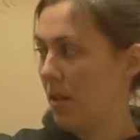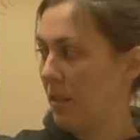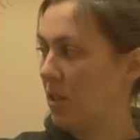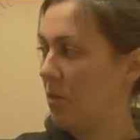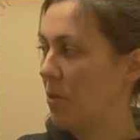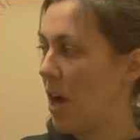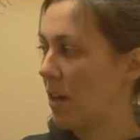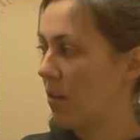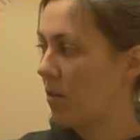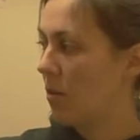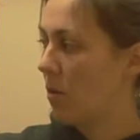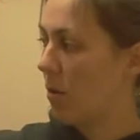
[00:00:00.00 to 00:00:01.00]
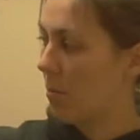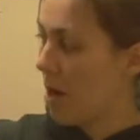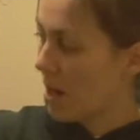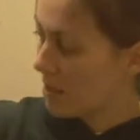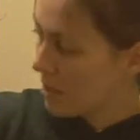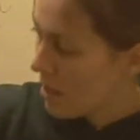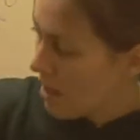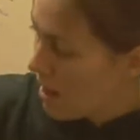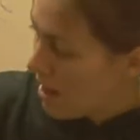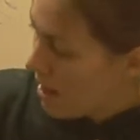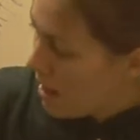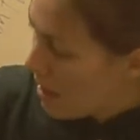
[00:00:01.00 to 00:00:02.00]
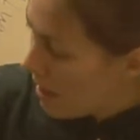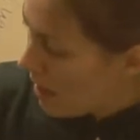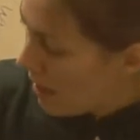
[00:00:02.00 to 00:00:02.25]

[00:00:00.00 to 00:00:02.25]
fundamentals, and sport nutrition.